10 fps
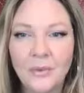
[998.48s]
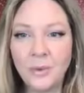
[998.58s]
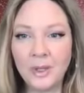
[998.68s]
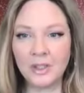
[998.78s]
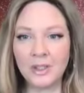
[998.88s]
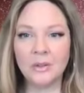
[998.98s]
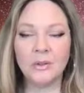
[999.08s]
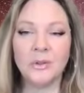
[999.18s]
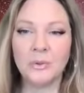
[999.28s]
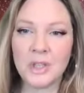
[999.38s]
when you
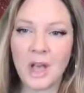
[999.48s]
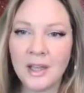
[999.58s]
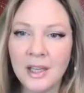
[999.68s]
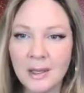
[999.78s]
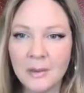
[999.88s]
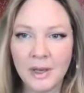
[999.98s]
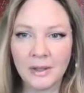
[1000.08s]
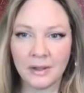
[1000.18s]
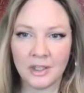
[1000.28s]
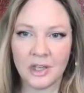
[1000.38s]
you were talking
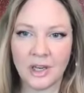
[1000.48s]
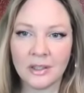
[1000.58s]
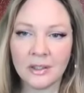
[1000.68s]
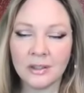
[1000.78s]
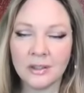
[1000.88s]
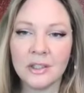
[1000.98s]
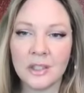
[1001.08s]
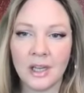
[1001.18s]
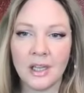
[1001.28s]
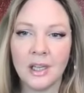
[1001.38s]
about the gentle
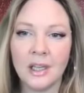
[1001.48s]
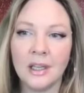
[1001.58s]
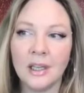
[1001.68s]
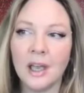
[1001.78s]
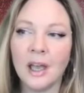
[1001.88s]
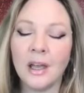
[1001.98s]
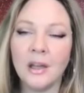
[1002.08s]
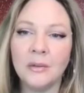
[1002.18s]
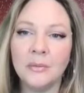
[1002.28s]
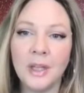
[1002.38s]
shaking
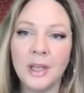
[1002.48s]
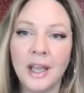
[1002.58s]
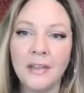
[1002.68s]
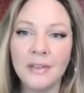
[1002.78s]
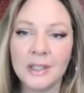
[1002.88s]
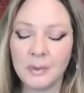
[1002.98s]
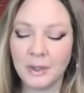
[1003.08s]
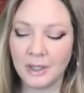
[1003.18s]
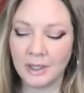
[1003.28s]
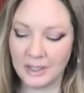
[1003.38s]
um and i've
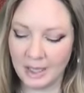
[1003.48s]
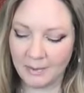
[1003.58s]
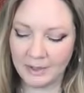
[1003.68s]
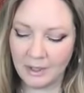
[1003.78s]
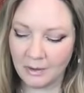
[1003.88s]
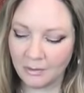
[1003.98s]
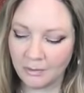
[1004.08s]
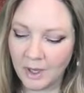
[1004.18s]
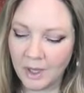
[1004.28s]
experienced that myself